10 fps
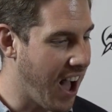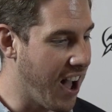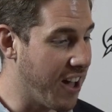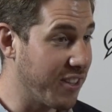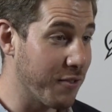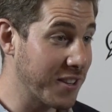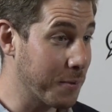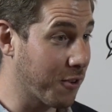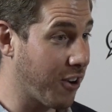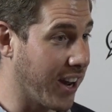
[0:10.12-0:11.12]
The event's
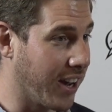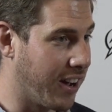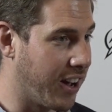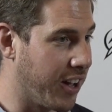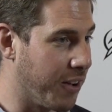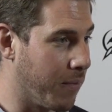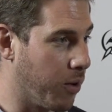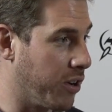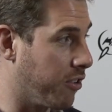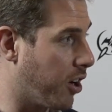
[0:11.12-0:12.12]
been great.
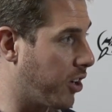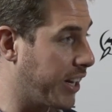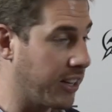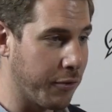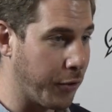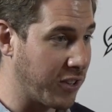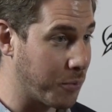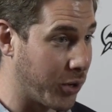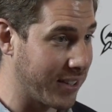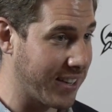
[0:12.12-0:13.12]
We were only in the first
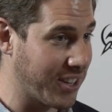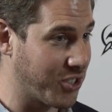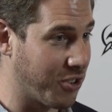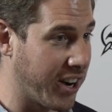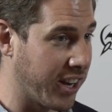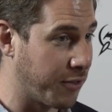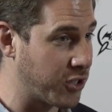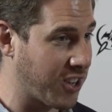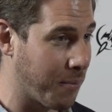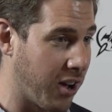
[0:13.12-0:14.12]
morning session already, and I've
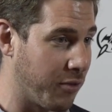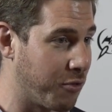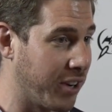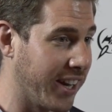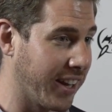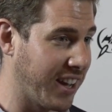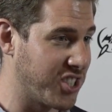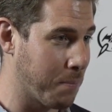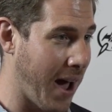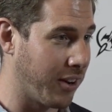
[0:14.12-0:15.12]
just come out of a really
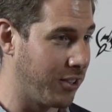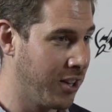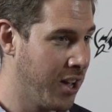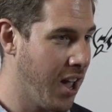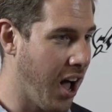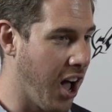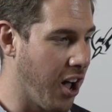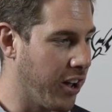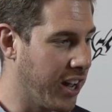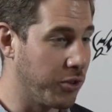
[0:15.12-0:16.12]
engaging panel.
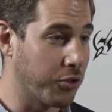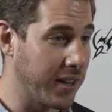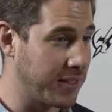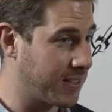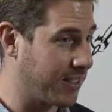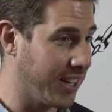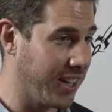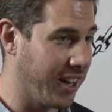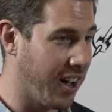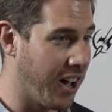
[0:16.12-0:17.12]
It was great to
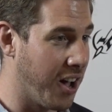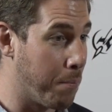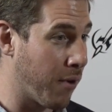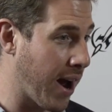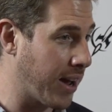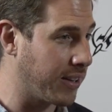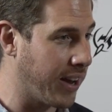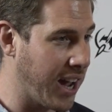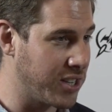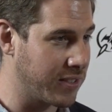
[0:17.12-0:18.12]
see brand and
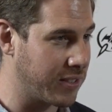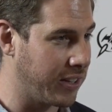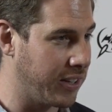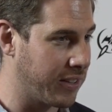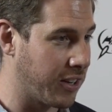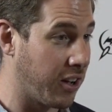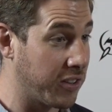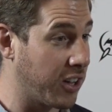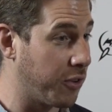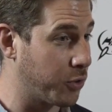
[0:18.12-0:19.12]
agencies and
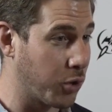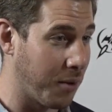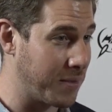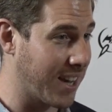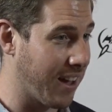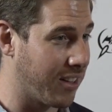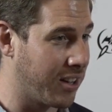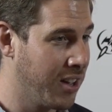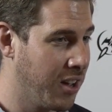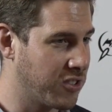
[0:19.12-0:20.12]
ourselves all come
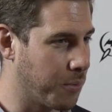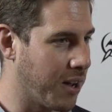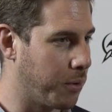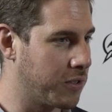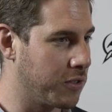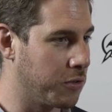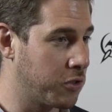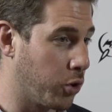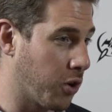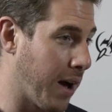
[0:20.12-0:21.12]
together to be able to
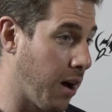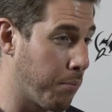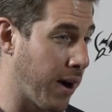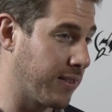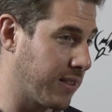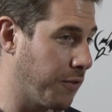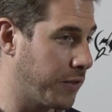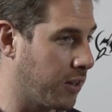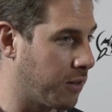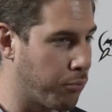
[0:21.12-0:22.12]
talk about brand
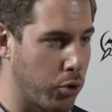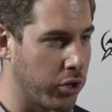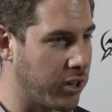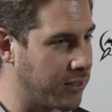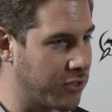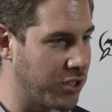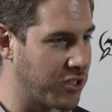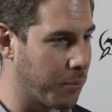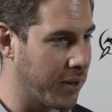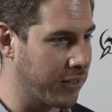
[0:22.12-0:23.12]
safety and broader industry
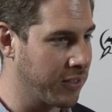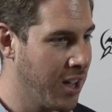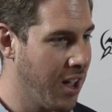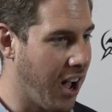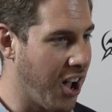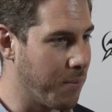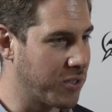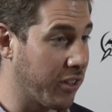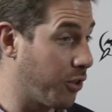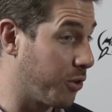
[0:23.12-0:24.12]
topics.
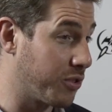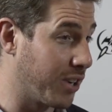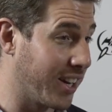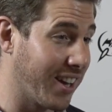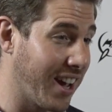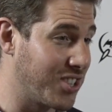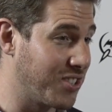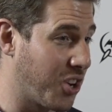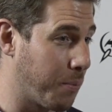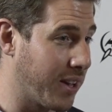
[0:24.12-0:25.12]
So I thought it was a really
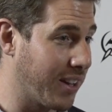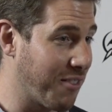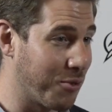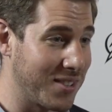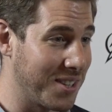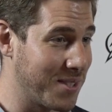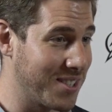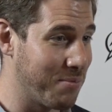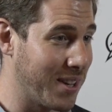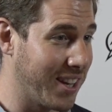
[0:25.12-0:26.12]
engaging topic. Everyone seems
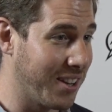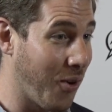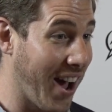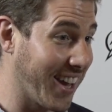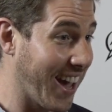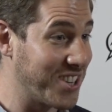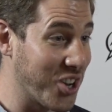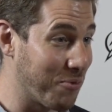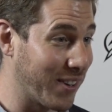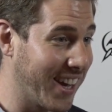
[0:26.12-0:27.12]
to be quite engaged,
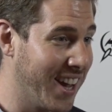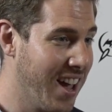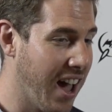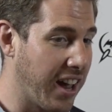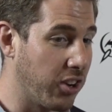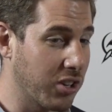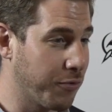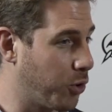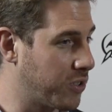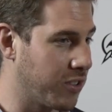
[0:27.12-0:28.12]
hopefully, and looking
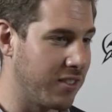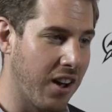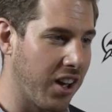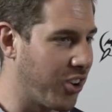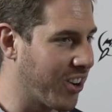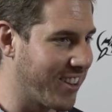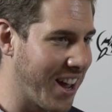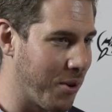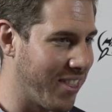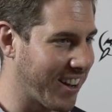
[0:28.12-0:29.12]
forward to the dialogue and the
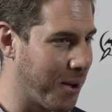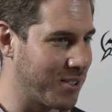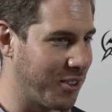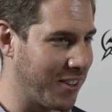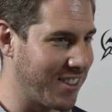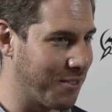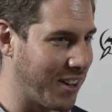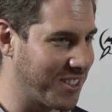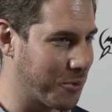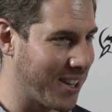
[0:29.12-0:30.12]
network that comes after this
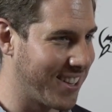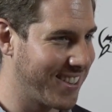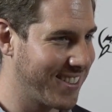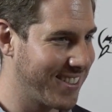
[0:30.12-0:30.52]
event as well.